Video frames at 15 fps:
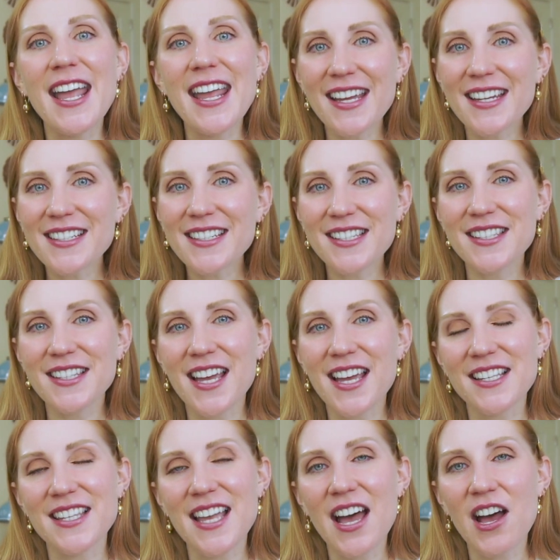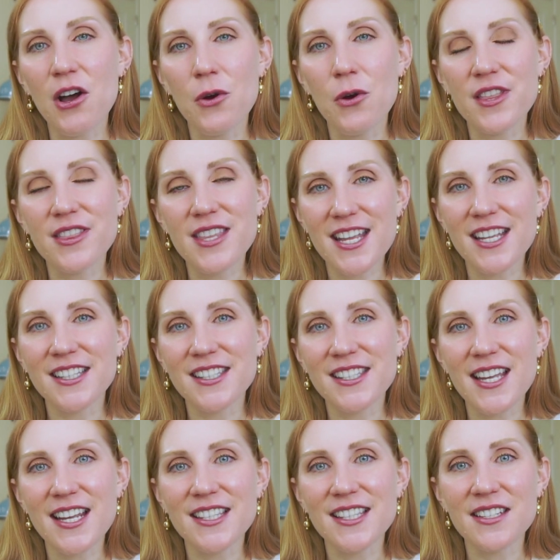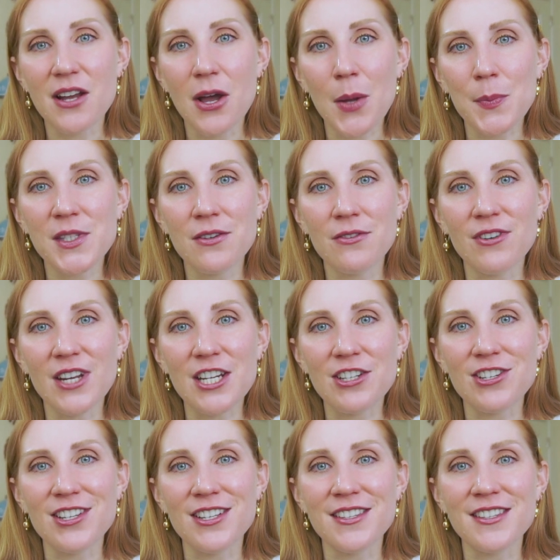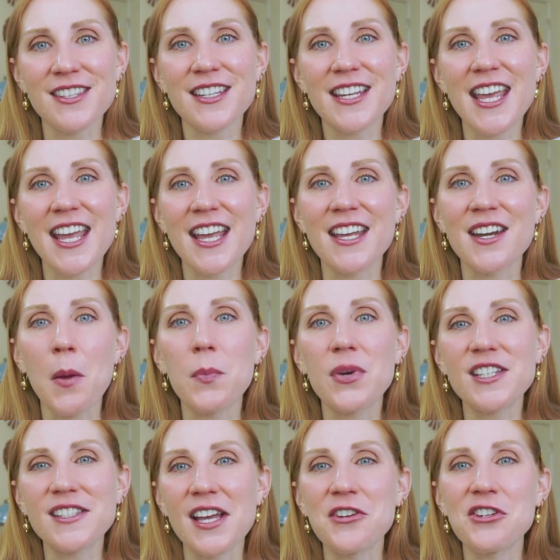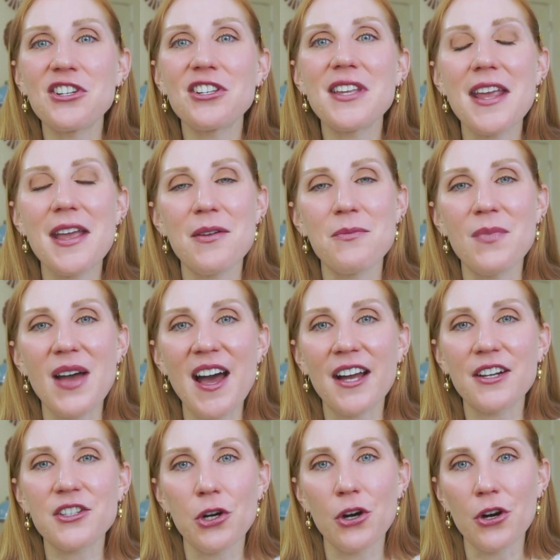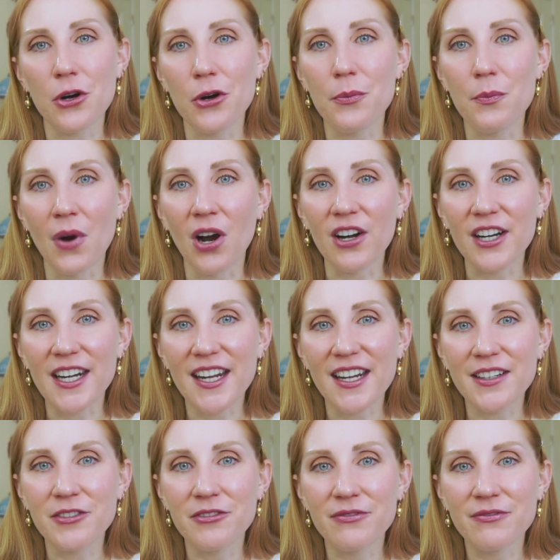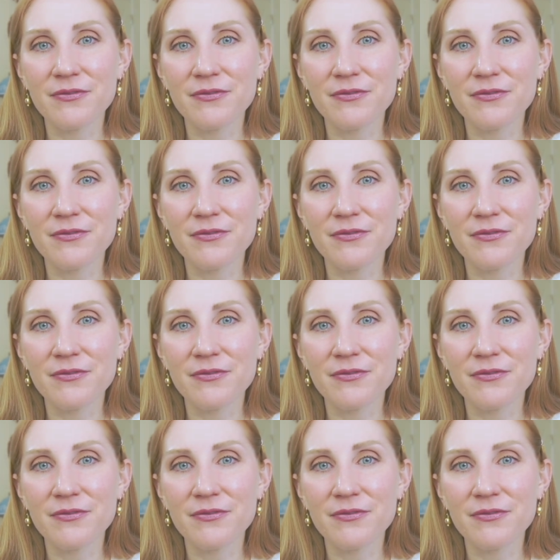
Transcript: and discuss how the insights and observations can potentially impact her marketing.